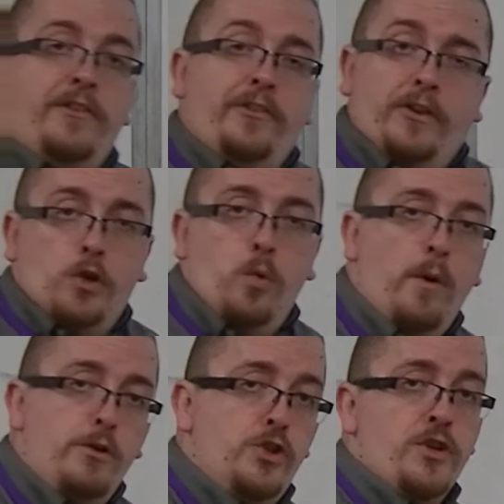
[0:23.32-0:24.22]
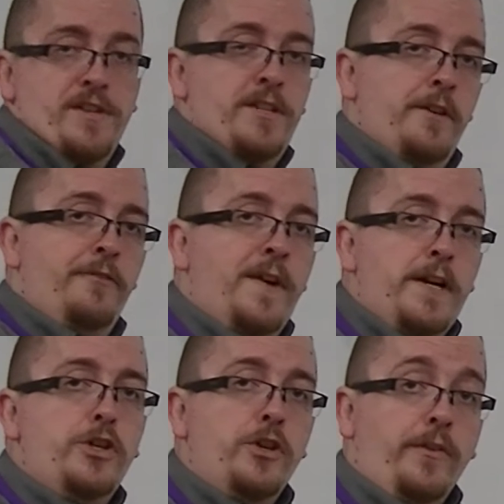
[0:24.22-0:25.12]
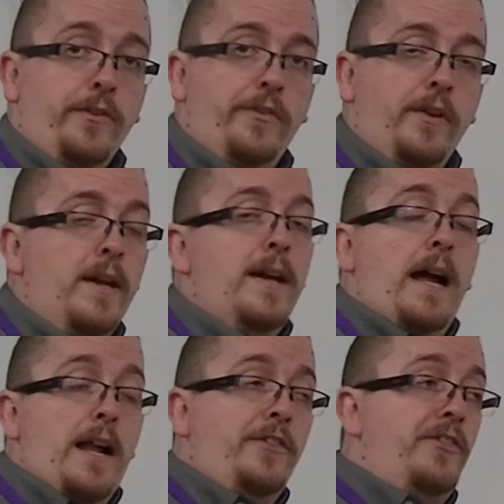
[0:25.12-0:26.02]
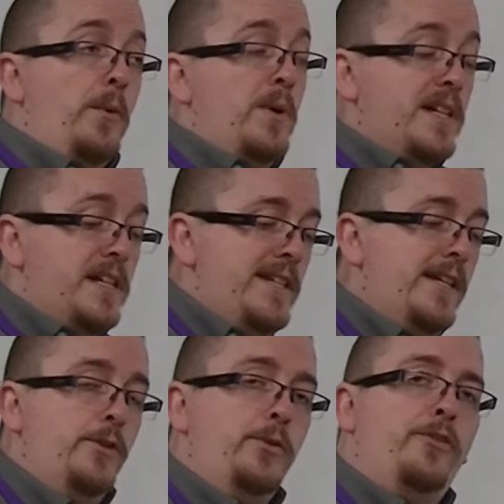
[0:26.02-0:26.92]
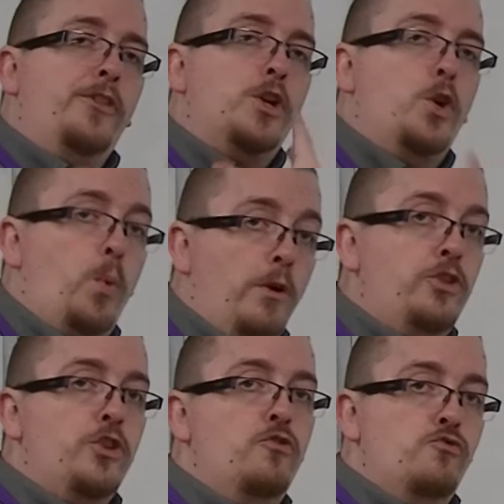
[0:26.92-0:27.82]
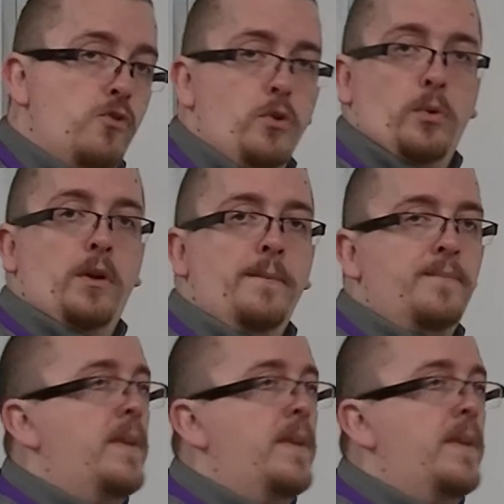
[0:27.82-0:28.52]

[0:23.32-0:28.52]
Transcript: is a quotient of functions, and so I can use the quotient rule